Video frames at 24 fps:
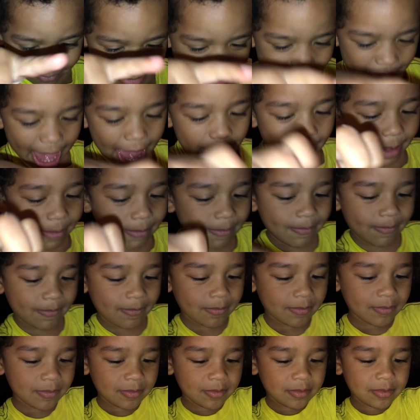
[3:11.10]
That's
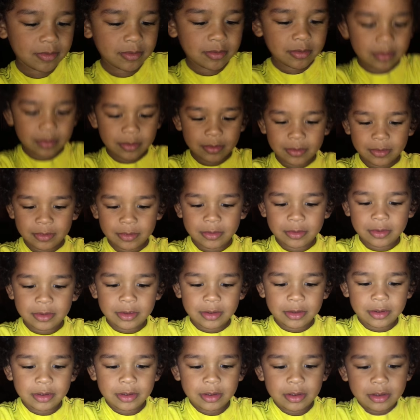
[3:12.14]
Jasiah, and I'm
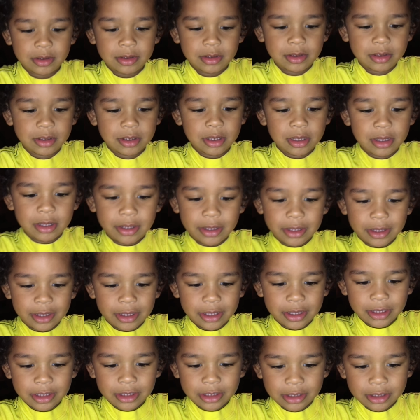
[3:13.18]
Mommy.
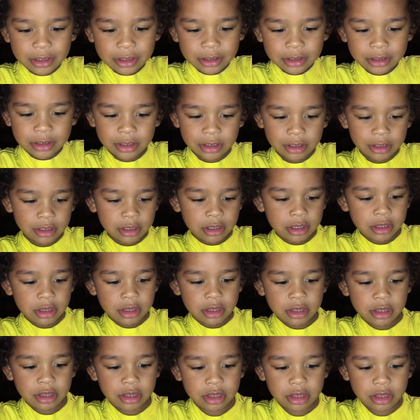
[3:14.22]
And
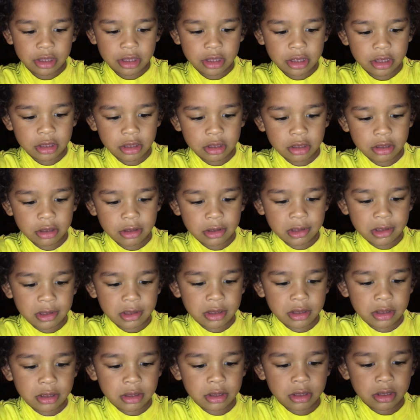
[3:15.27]
don't forget to
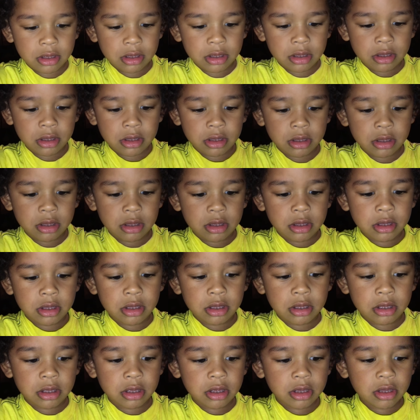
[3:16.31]
subscribe.
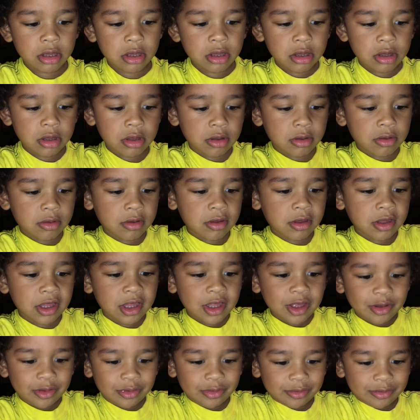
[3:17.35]
Don't forget to click
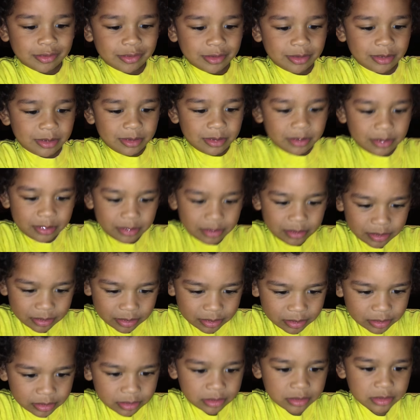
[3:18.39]
thumbs up.
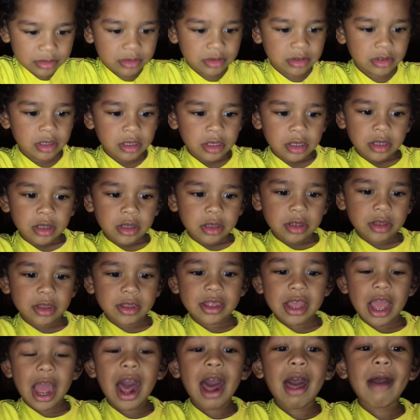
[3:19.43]

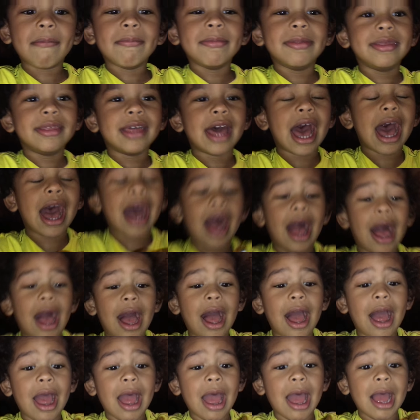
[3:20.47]
Thumbs
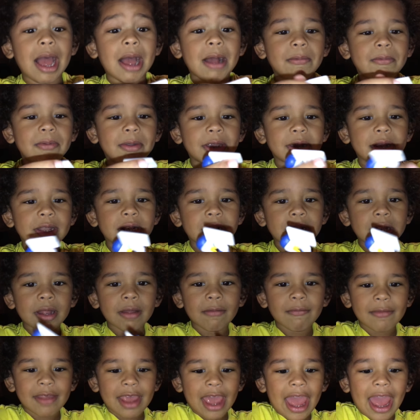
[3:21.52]
up. Thumbs
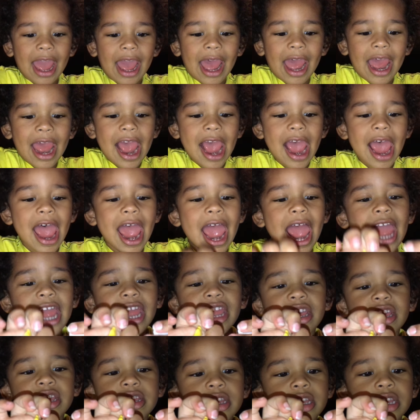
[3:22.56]
up. Catch us
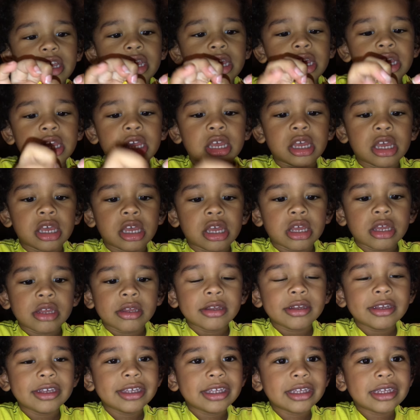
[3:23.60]
on our next video.
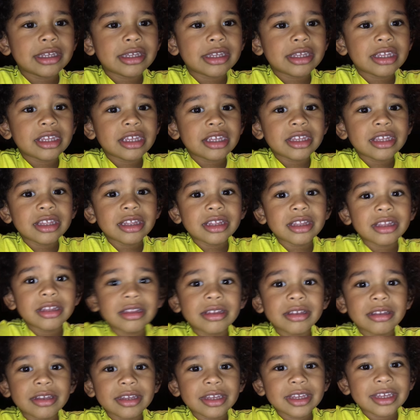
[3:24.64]
Bye, guys.
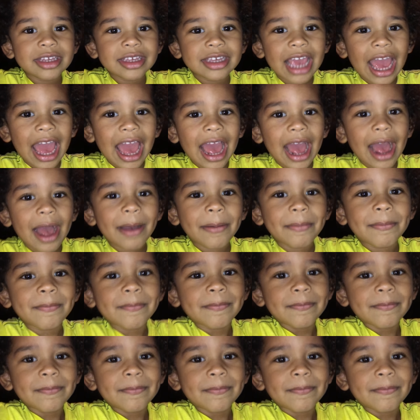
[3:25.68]
Yeah.